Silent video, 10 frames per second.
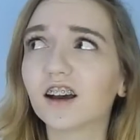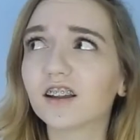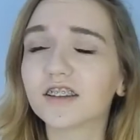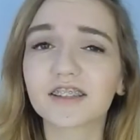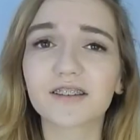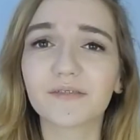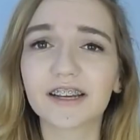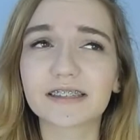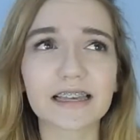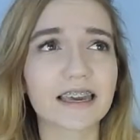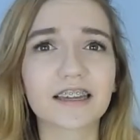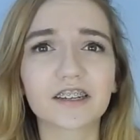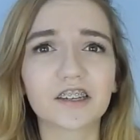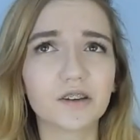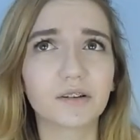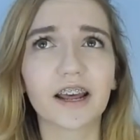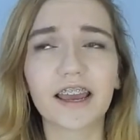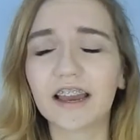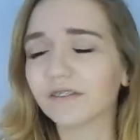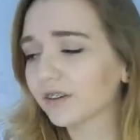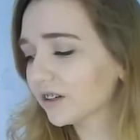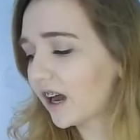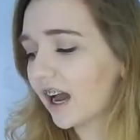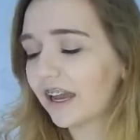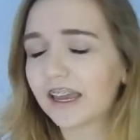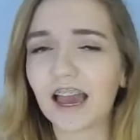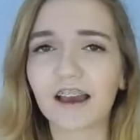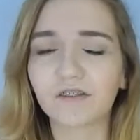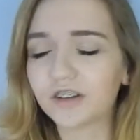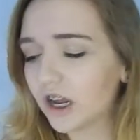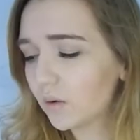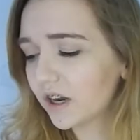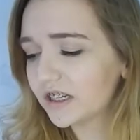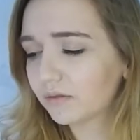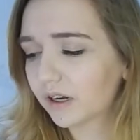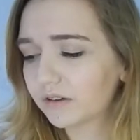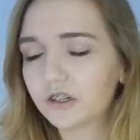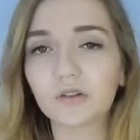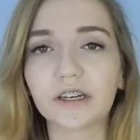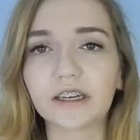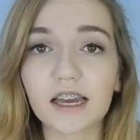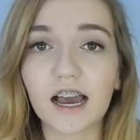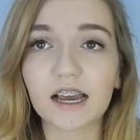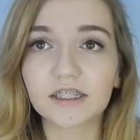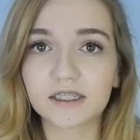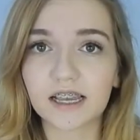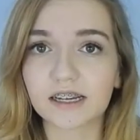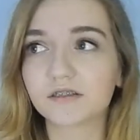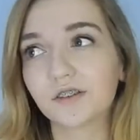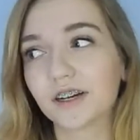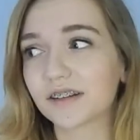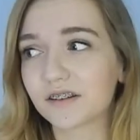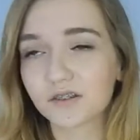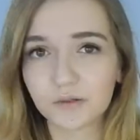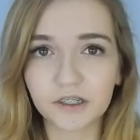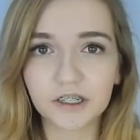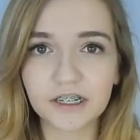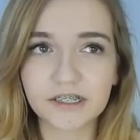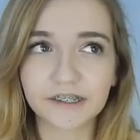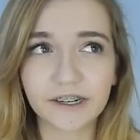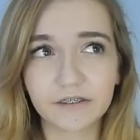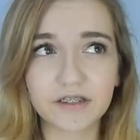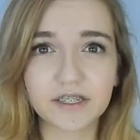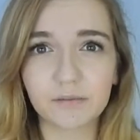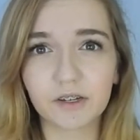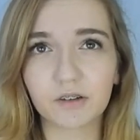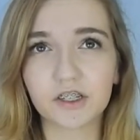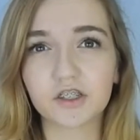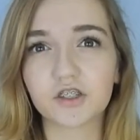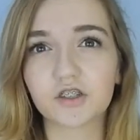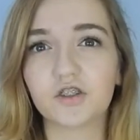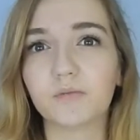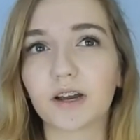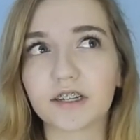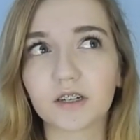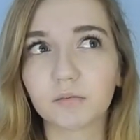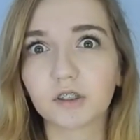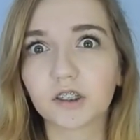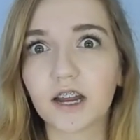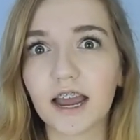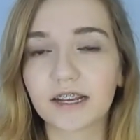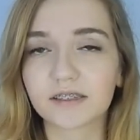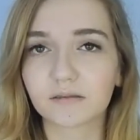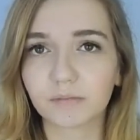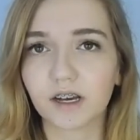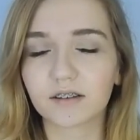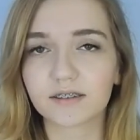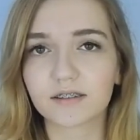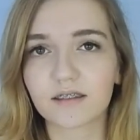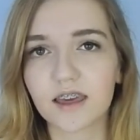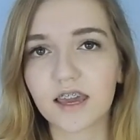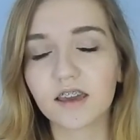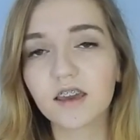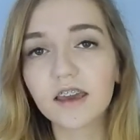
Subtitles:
This is my second Q&A ever. I have no idea what I'm doing. I just asked you guys on Twitter and Instagram to send me questions to my Tumblr ask box thing.